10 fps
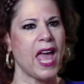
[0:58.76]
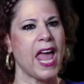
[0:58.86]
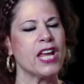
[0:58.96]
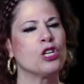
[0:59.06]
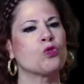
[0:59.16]

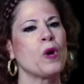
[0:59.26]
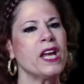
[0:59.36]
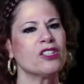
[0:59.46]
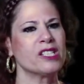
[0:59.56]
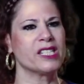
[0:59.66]
a
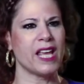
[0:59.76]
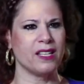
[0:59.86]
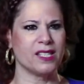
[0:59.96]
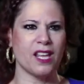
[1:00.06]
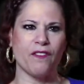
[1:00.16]
greater
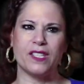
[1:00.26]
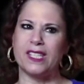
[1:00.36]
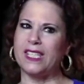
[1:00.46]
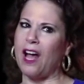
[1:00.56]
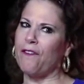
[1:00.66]
sense of
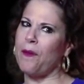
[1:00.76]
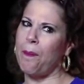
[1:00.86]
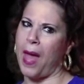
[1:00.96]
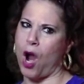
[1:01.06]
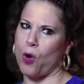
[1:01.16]

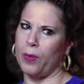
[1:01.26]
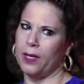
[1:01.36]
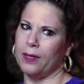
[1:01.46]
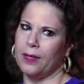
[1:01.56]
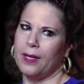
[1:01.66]

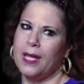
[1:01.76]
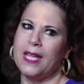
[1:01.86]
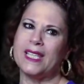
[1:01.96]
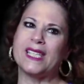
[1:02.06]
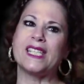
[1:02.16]
self-empowerment,
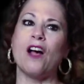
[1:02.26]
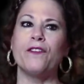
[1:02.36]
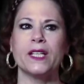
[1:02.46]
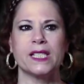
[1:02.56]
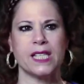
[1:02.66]

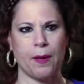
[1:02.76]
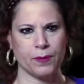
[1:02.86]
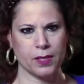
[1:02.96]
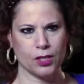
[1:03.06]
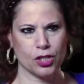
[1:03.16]

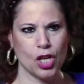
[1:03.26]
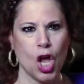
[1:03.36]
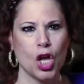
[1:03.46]
self-acceptance,